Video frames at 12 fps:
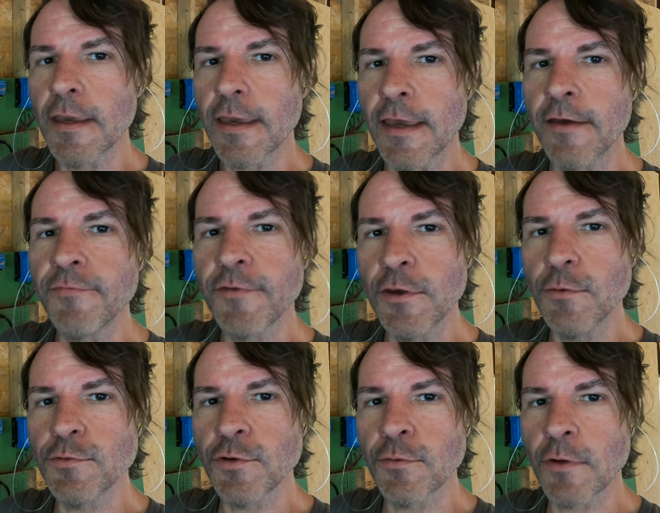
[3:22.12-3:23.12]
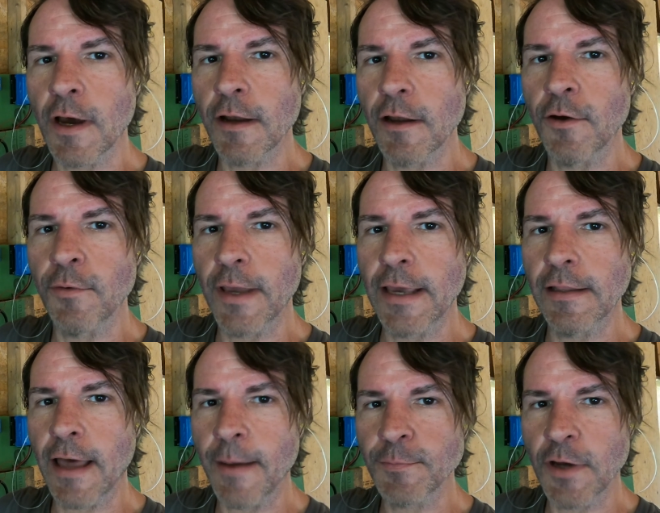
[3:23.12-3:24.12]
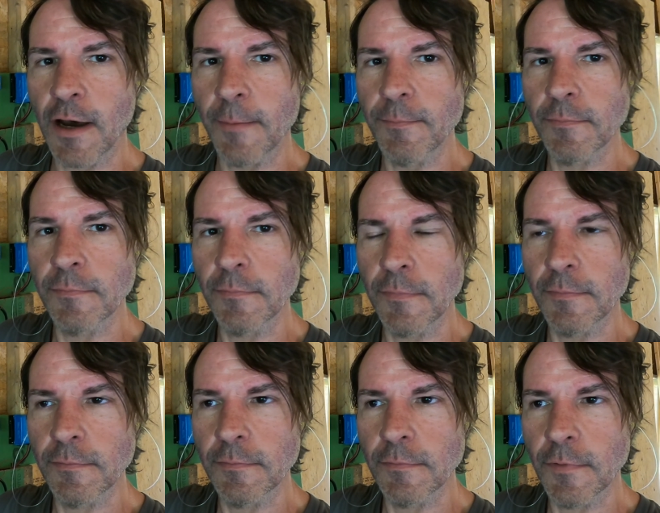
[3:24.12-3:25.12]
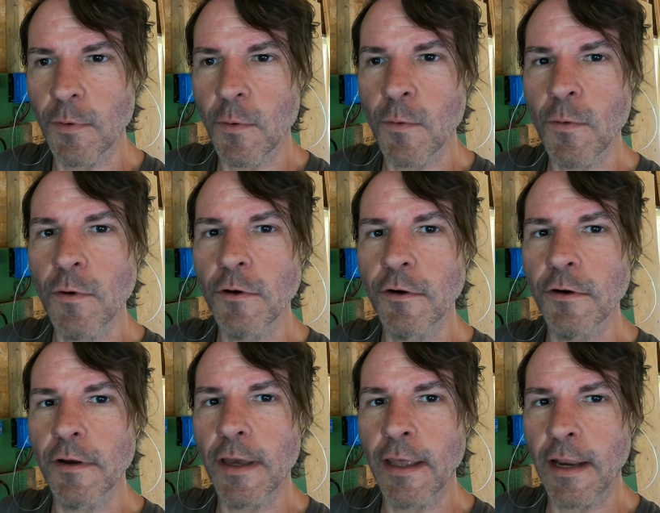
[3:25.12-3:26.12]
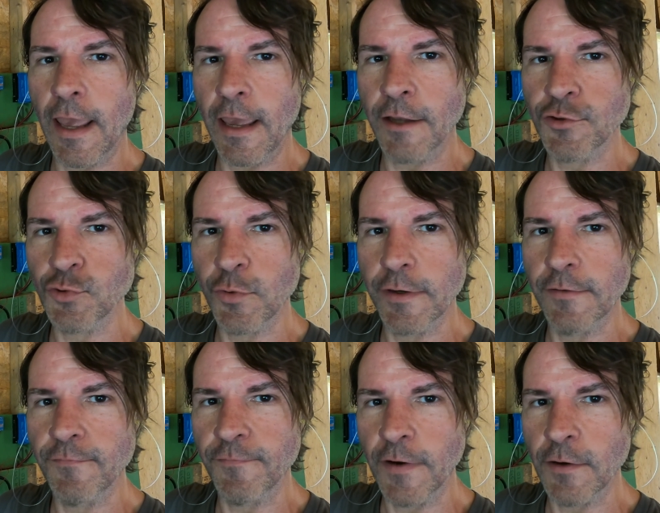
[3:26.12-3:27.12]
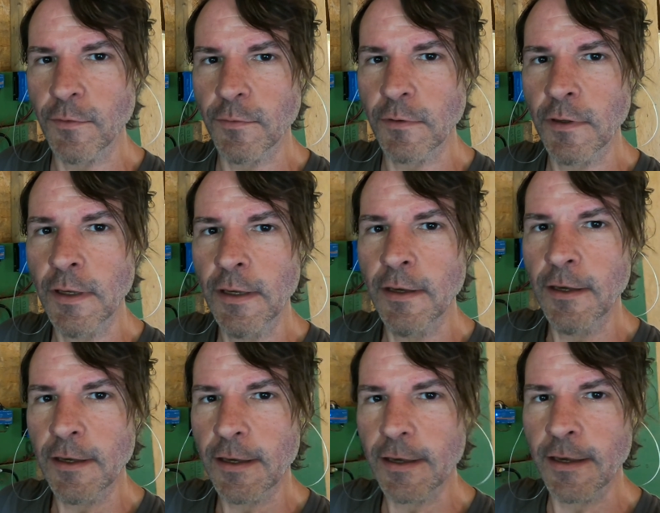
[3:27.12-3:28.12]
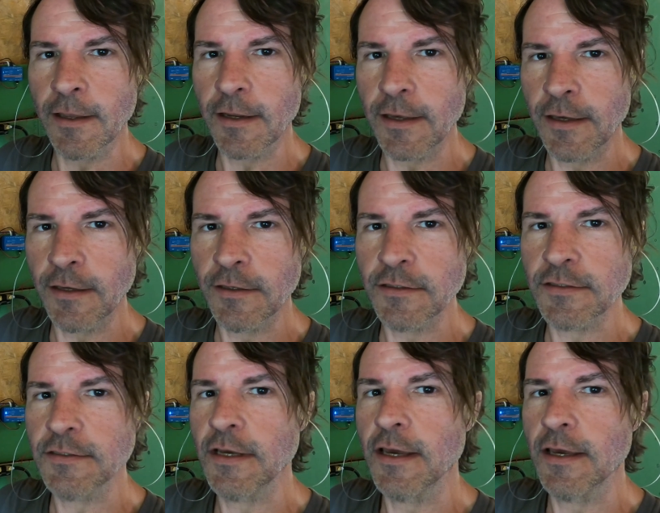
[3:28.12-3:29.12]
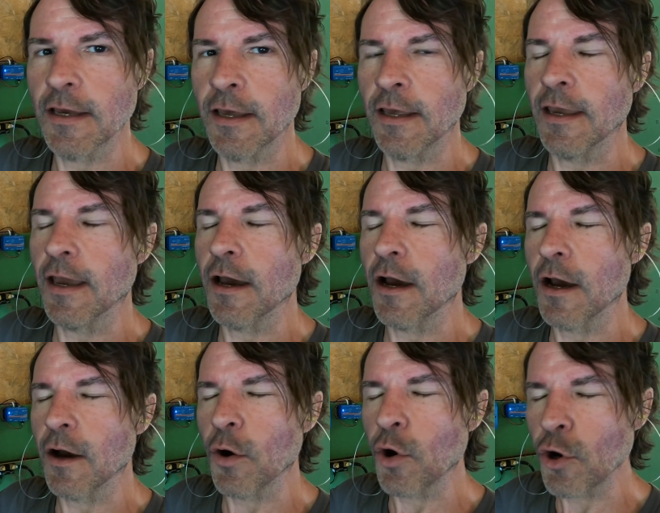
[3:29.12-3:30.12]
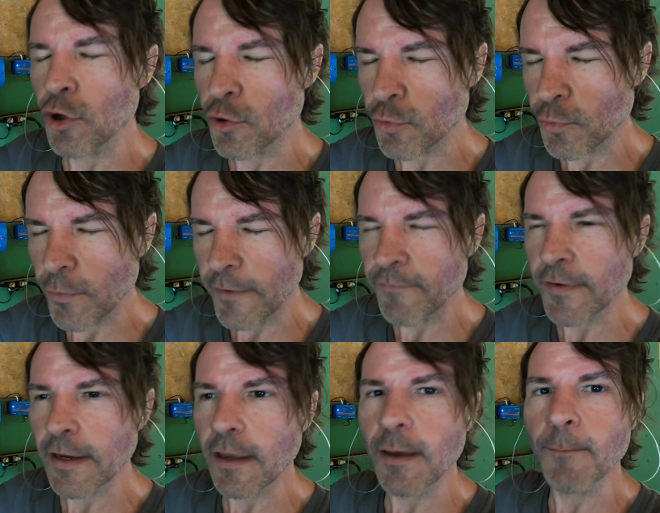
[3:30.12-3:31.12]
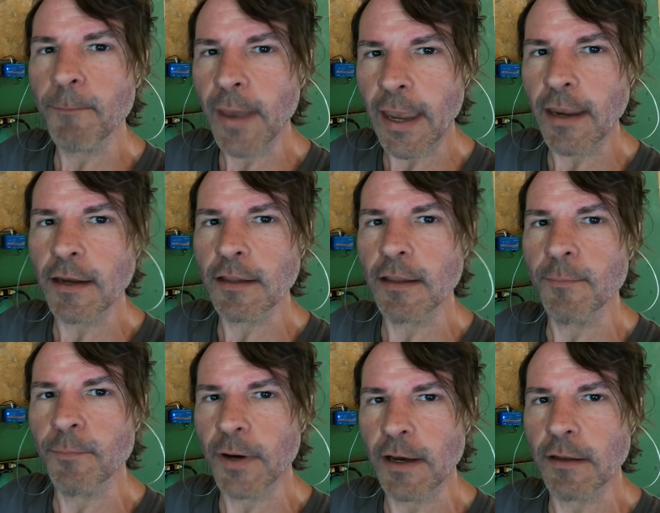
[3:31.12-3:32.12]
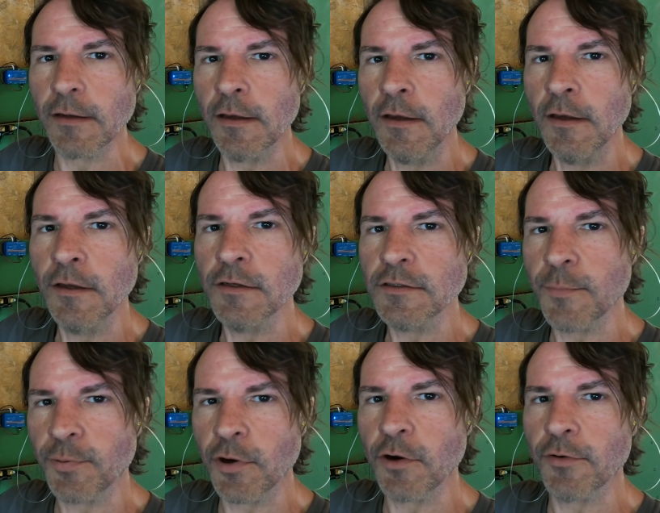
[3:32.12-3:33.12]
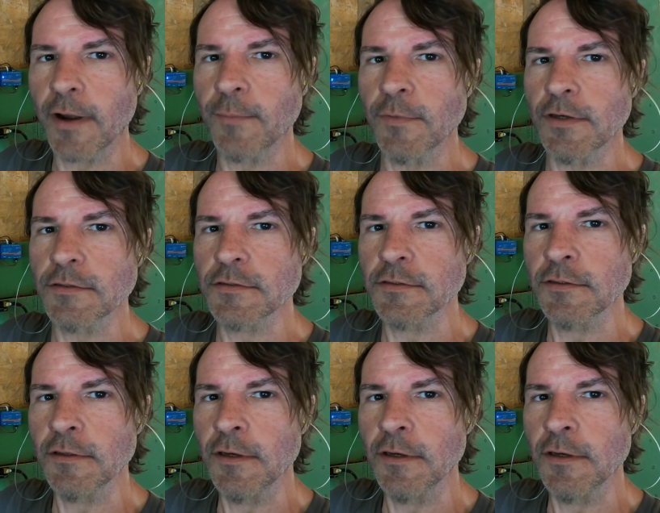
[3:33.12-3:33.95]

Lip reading: If you do not own a laptop or an Android phone, it is a horrific pain in the butt to program this.